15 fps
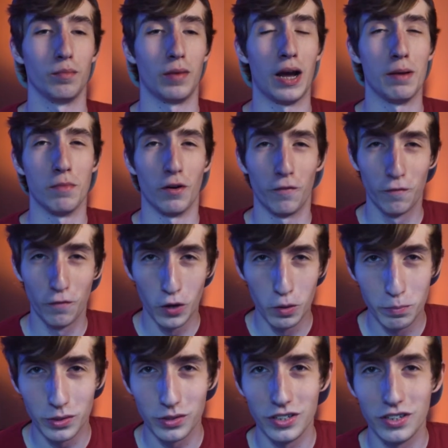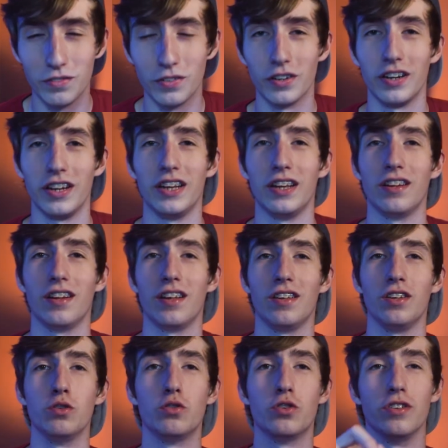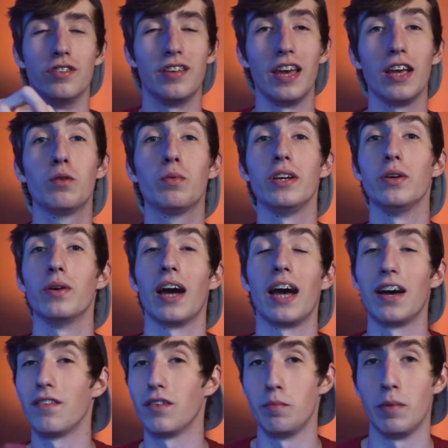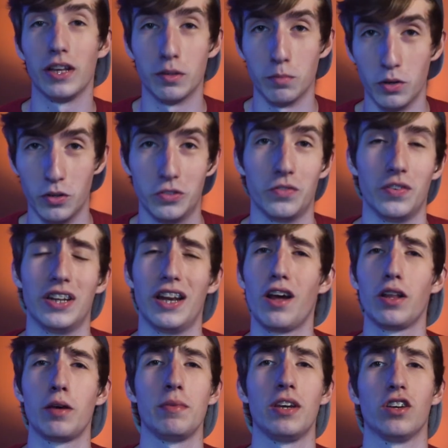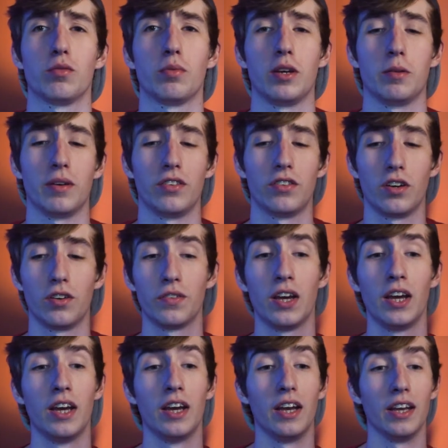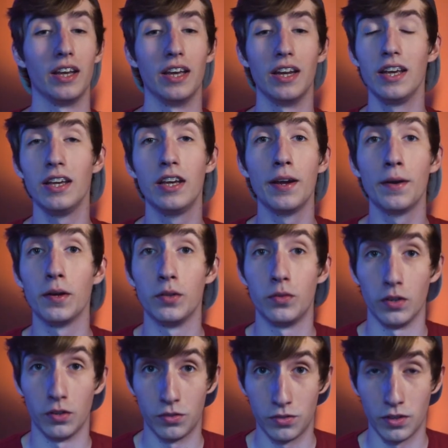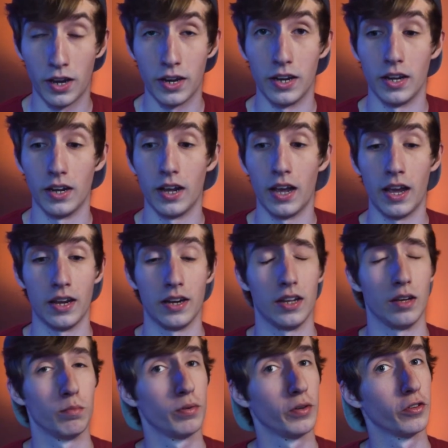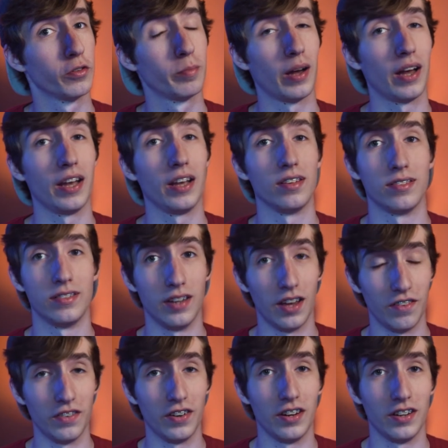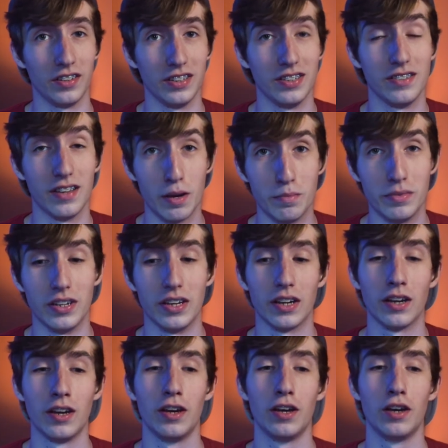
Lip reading: I'm a firm believer in you should take what you have and make the most of it. Now let me explain myself. Getting gear is exciting and impulse buying is definitely tempting,